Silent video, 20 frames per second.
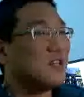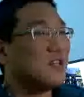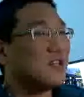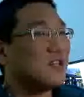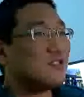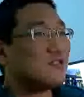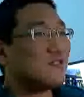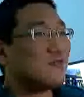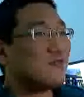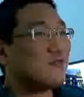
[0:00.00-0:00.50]

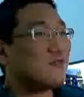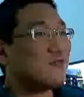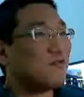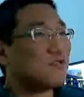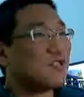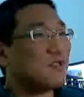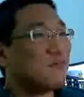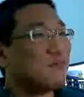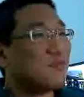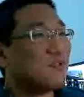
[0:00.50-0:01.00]
So for
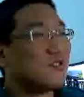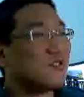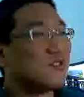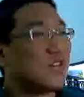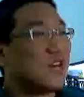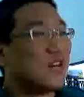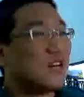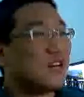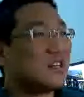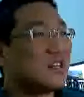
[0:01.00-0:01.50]
example, the
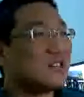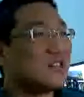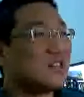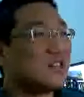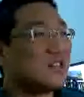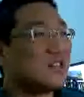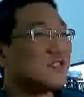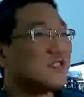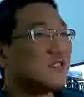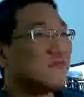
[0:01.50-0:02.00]

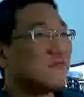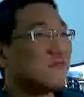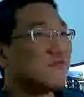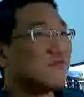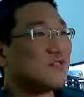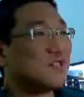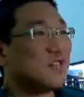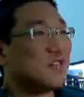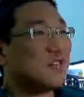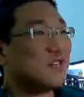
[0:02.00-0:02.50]
RSS, if you
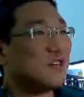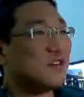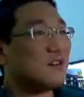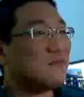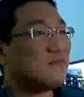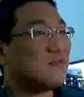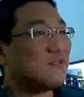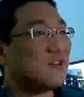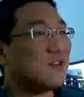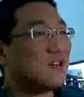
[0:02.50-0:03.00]
set it up
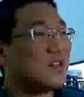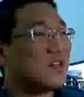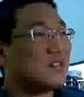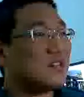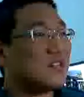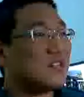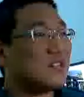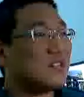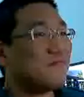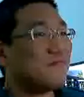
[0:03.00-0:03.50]
the
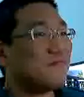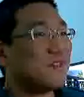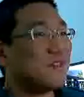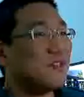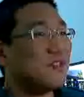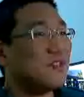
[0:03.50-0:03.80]
RSS feed,